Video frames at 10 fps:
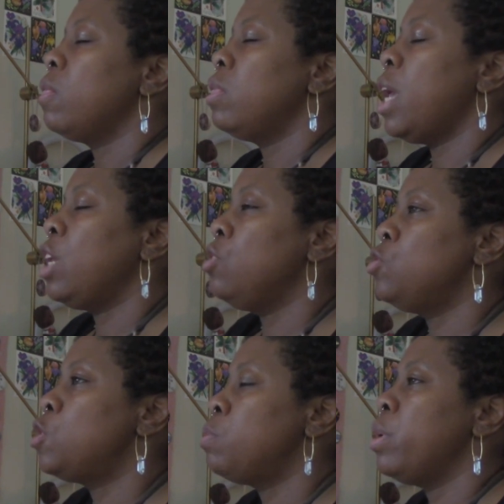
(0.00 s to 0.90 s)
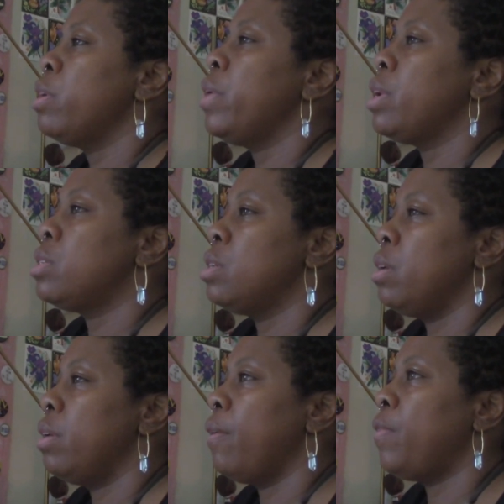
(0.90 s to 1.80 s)
Thank you, Spirit.
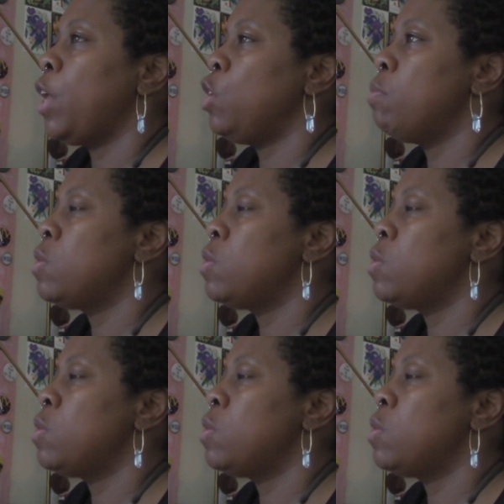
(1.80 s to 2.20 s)
Thank you,